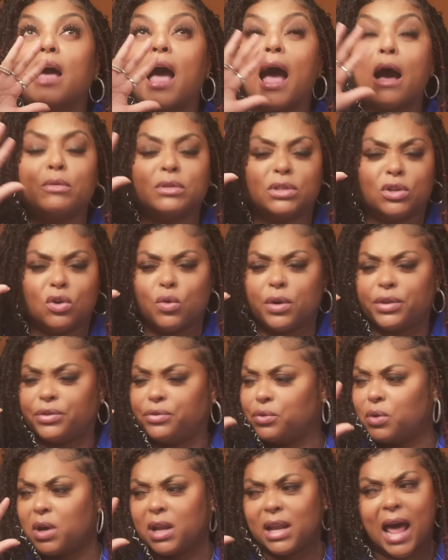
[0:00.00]
I was going
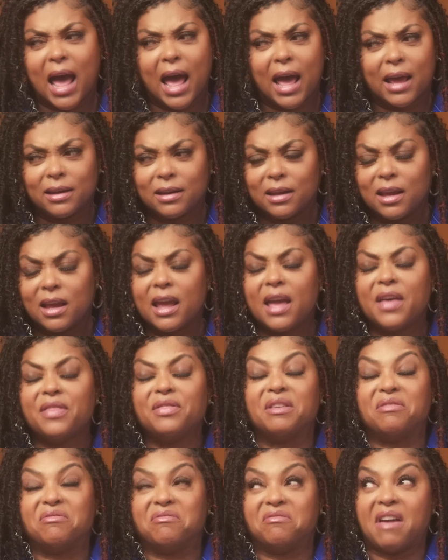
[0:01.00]
through a lot. And
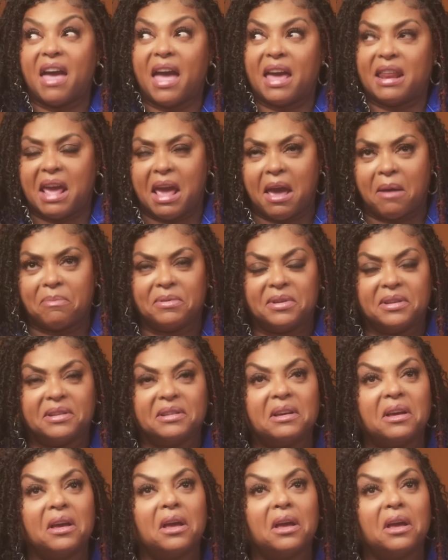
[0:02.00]
then that happened.